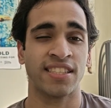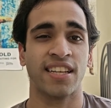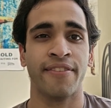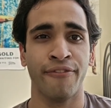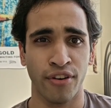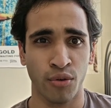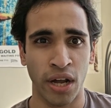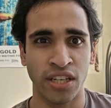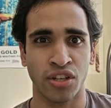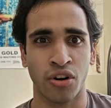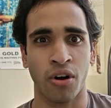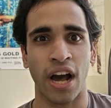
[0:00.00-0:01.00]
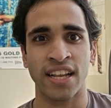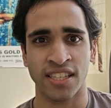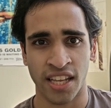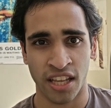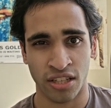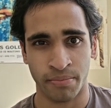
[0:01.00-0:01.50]
as influential
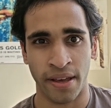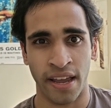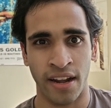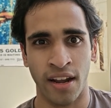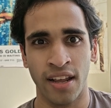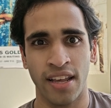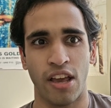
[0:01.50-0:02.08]
as he has been